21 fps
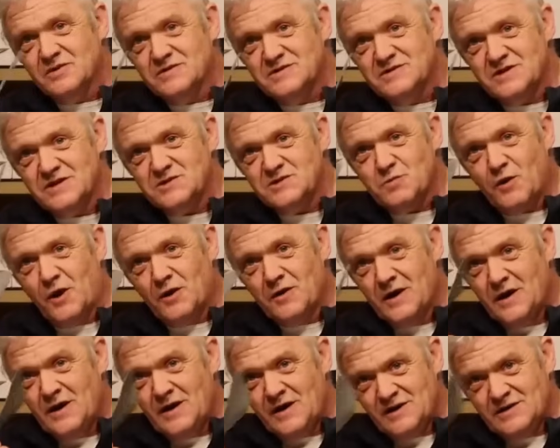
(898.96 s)
because this one
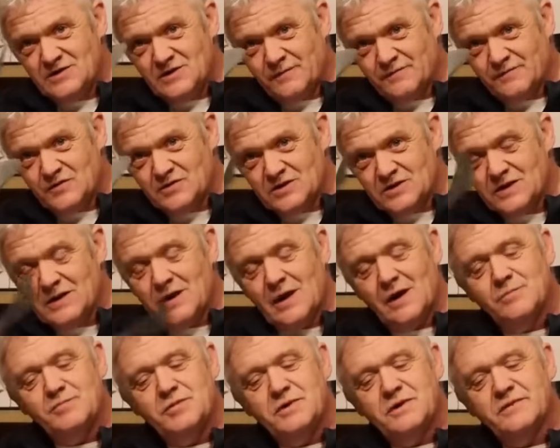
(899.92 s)
is obviously
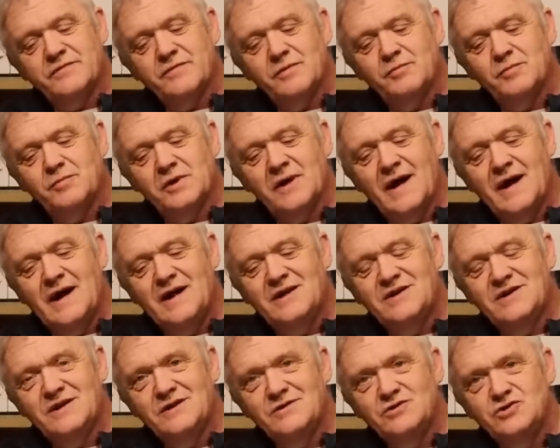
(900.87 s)
a bit of a
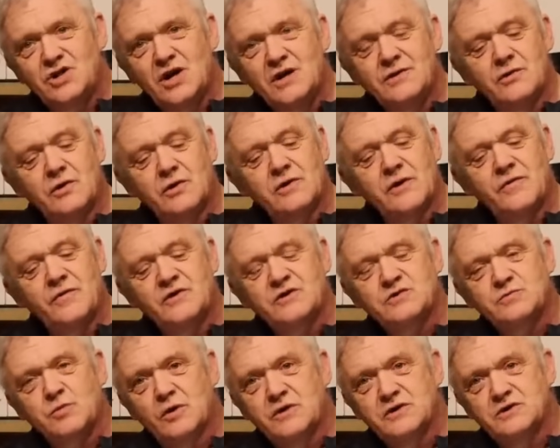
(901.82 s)
blade in general, and
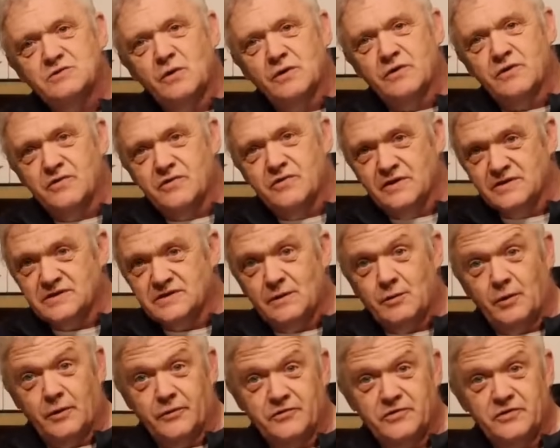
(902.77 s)
this one is one of the things I
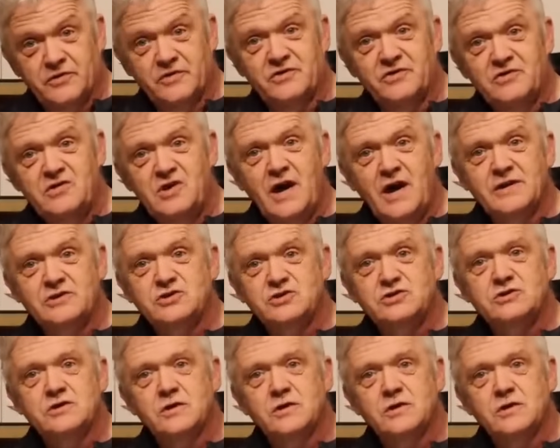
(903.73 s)
want to test.